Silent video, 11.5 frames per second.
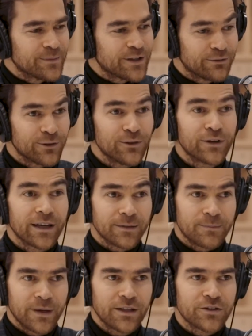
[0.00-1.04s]
But if you look
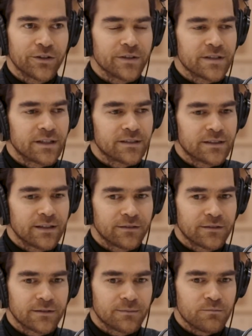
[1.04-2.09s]
at pictures, it
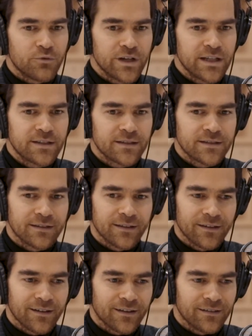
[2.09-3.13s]
breeds
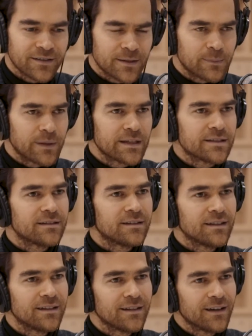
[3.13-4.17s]

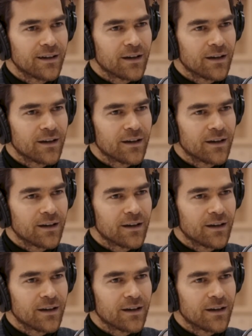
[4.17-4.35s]
simplicity,